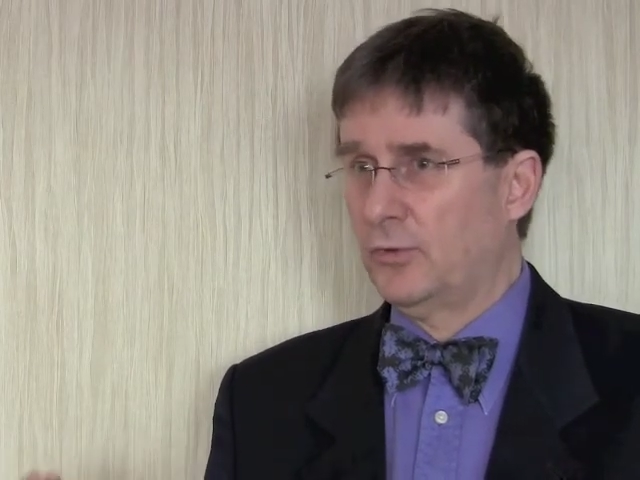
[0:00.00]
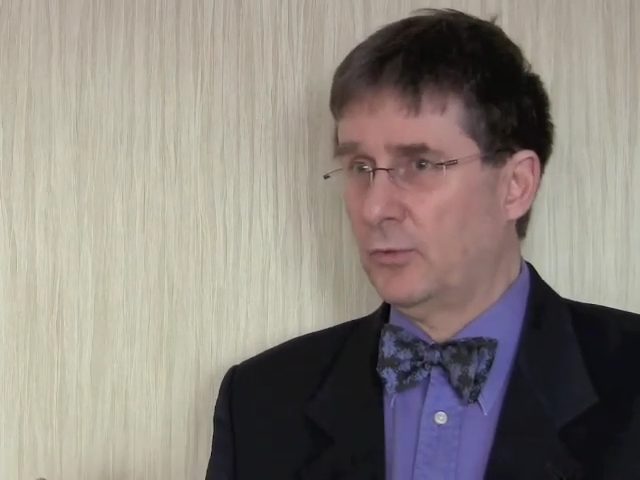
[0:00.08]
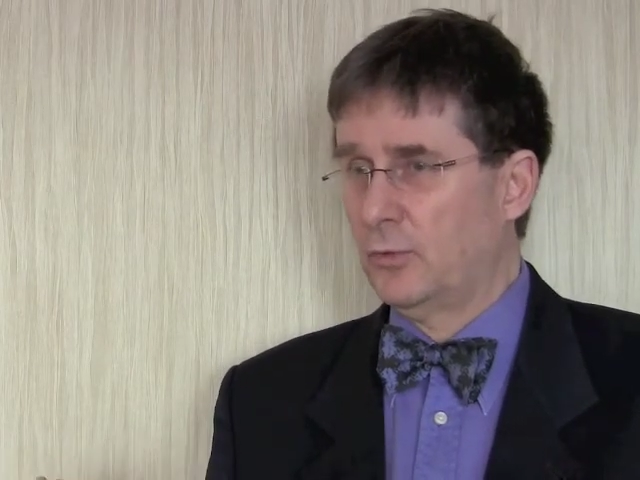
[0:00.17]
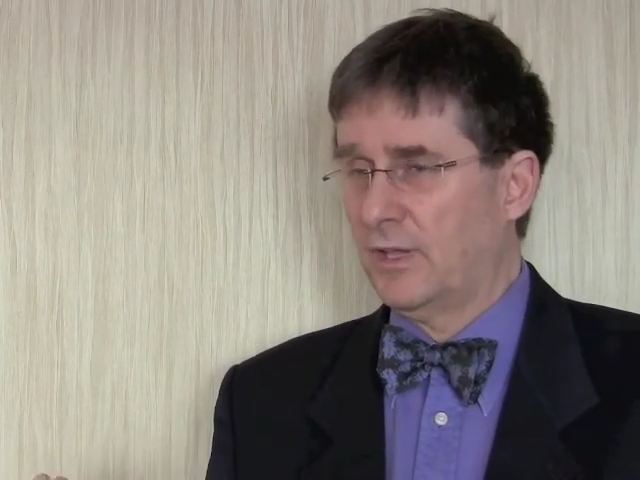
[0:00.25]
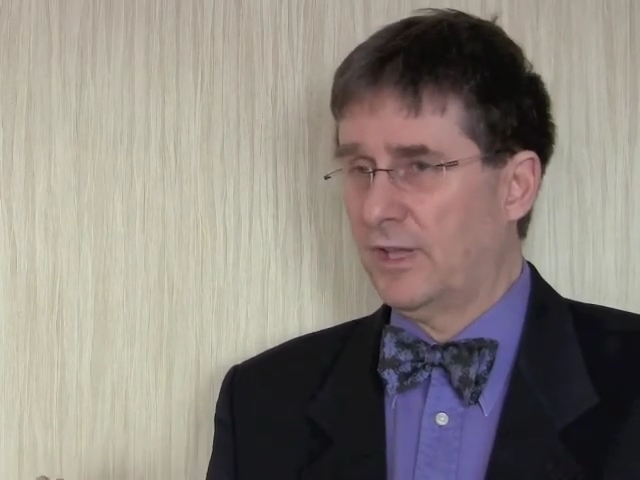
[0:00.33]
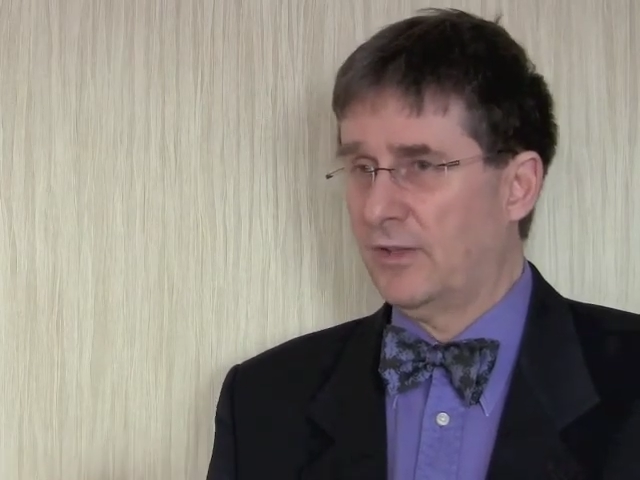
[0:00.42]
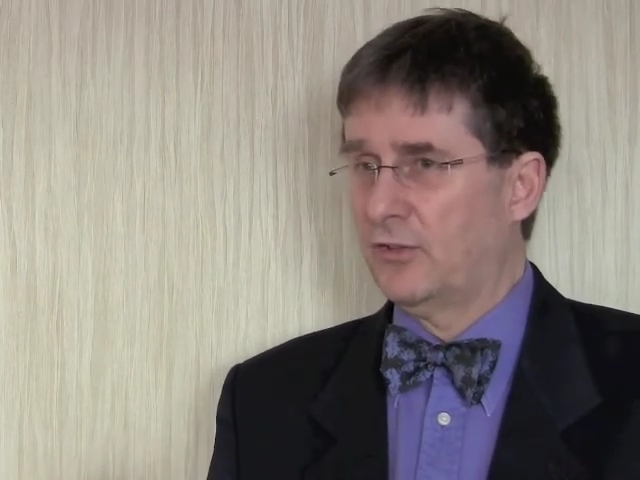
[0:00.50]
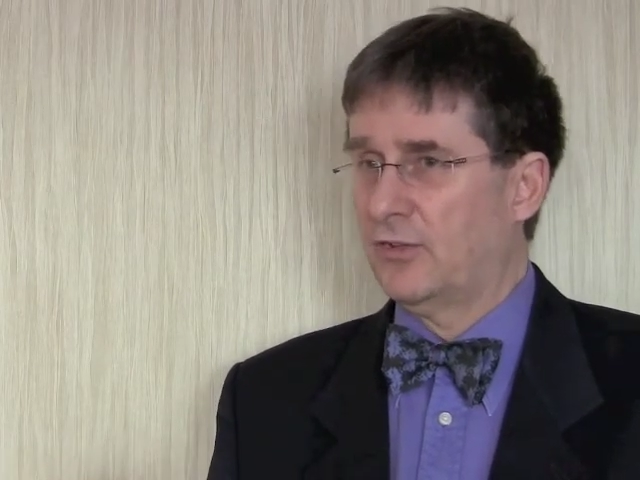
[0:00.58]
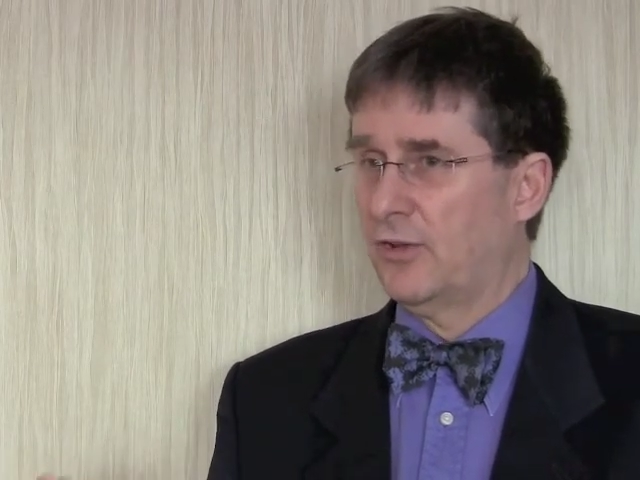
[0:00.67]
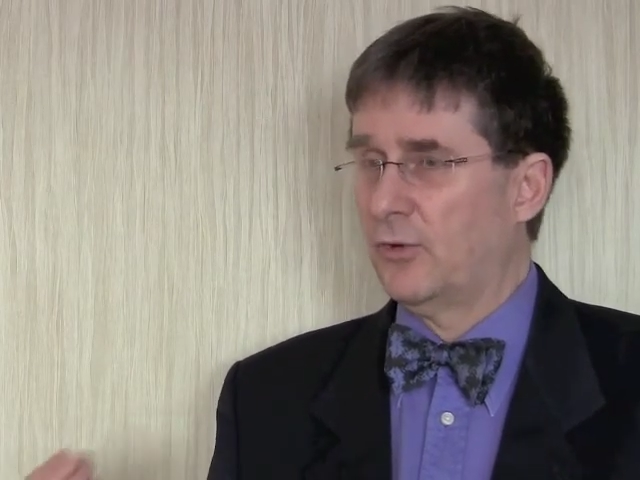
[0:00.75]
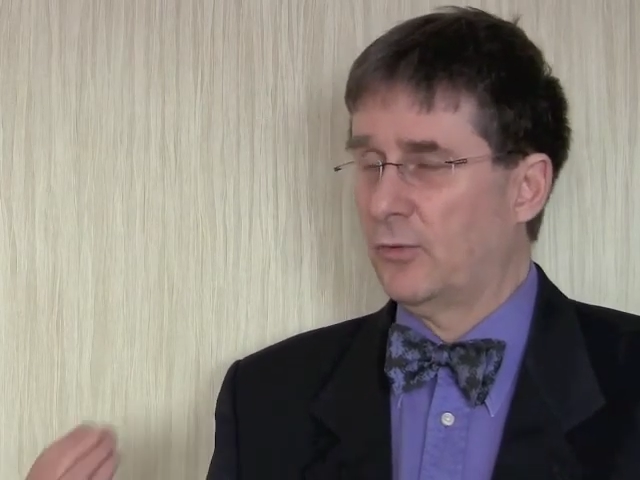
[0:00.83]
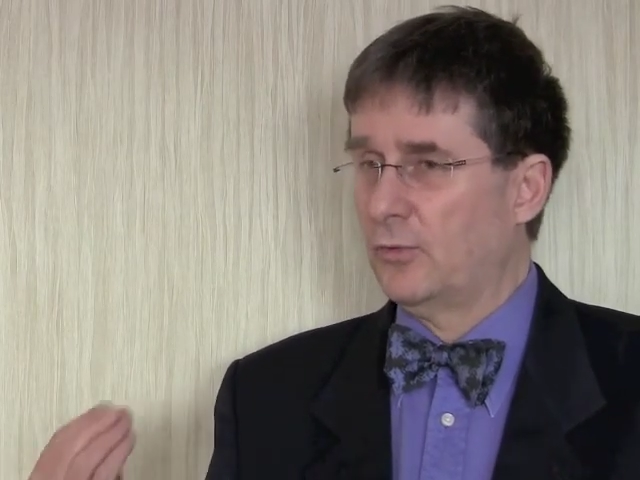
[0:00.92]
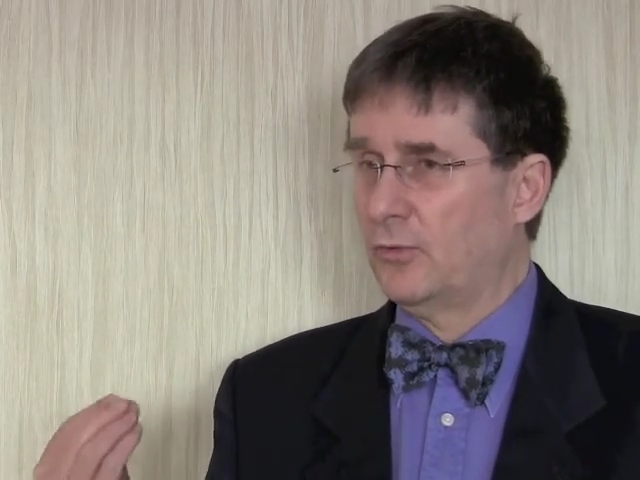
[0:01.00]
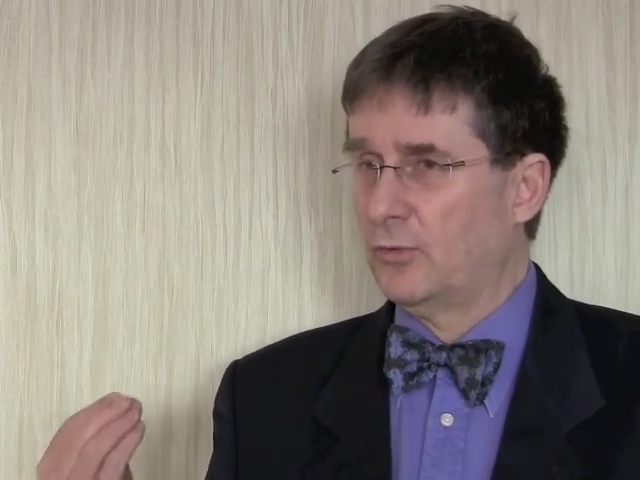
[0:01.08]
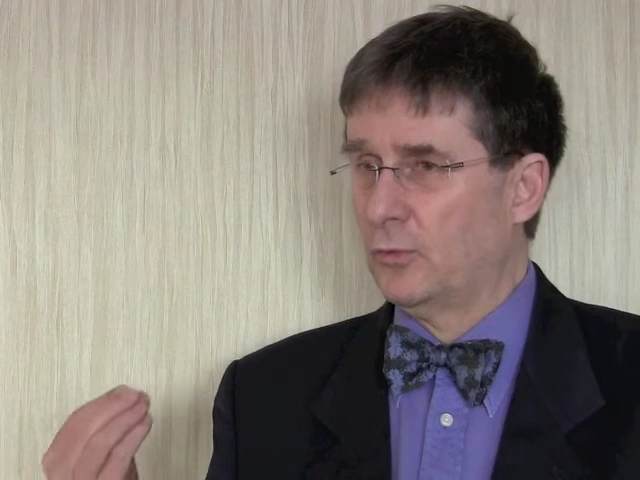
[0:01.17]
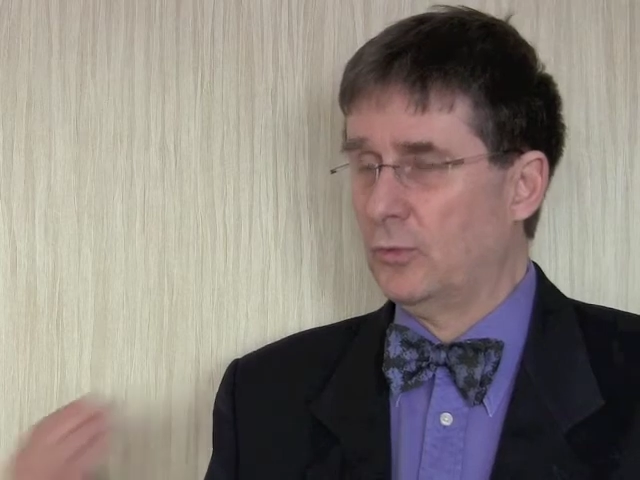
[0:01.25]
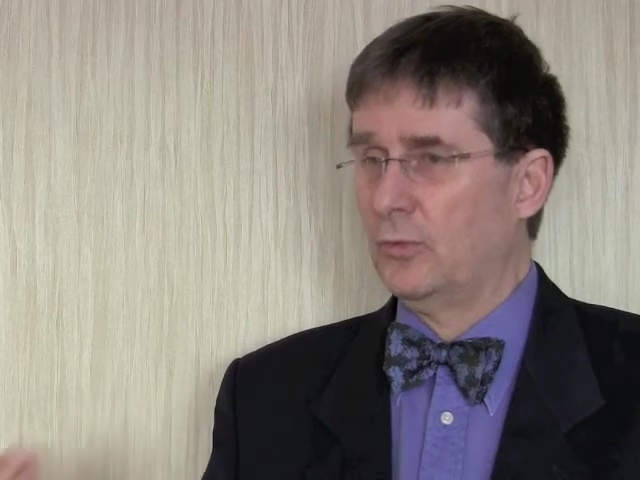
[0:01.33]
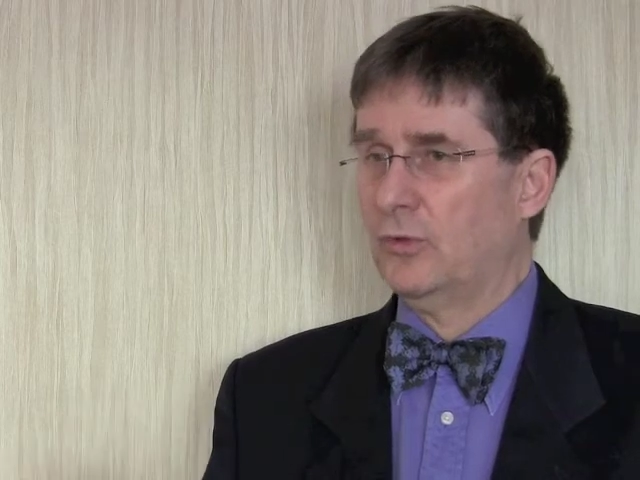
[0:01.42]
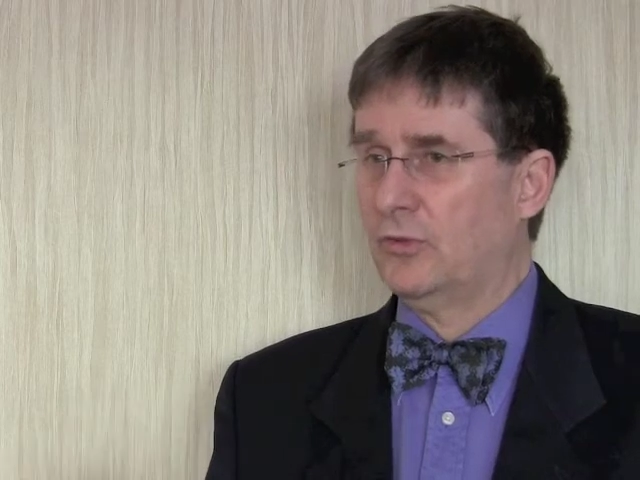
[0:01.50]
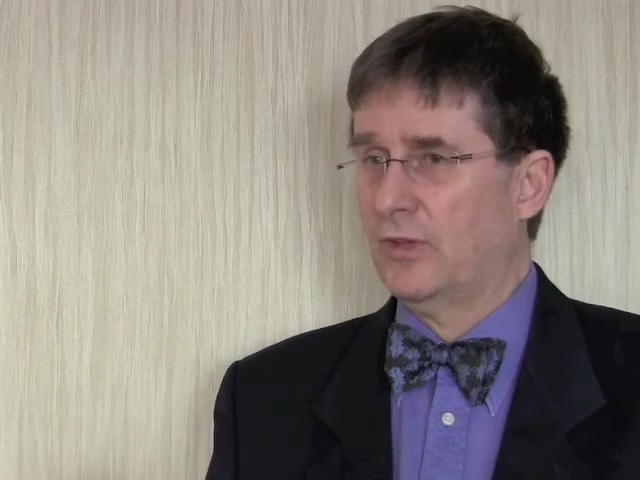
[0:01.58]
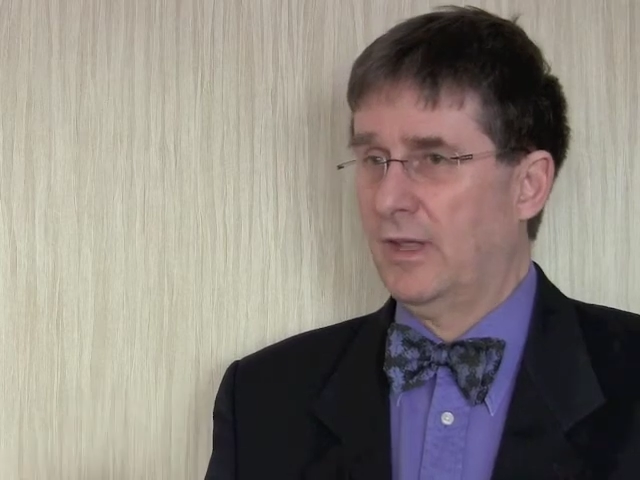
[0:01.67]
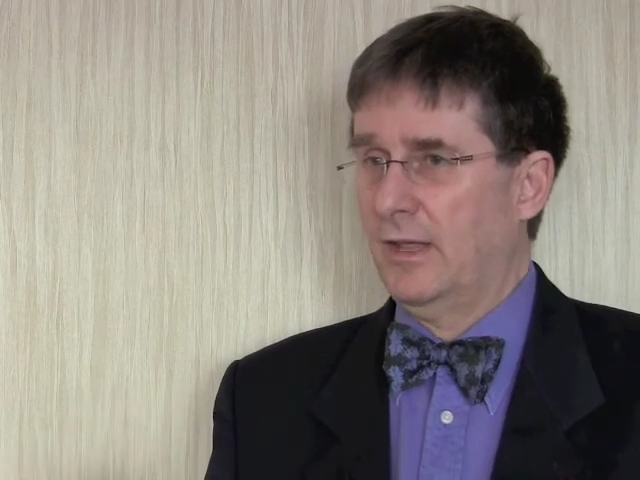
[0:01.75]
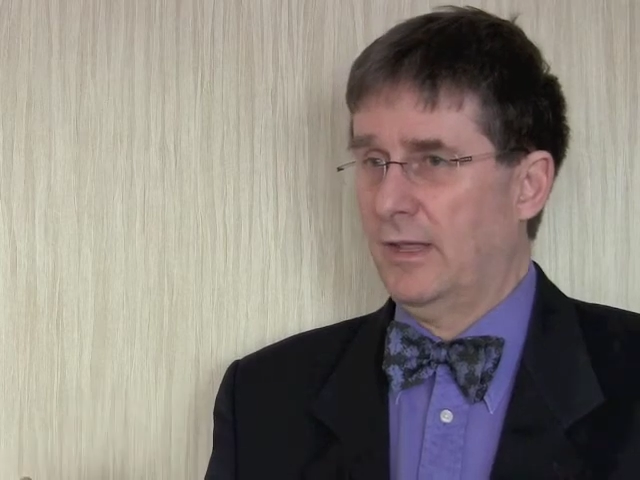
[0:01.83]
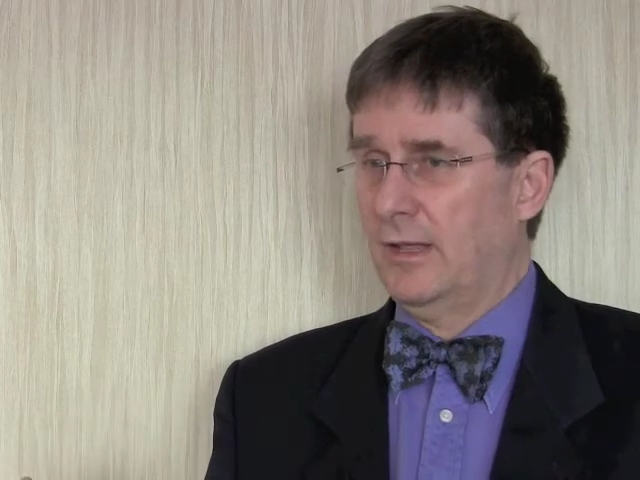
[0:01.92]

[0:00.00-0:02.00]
toolkits, their own tools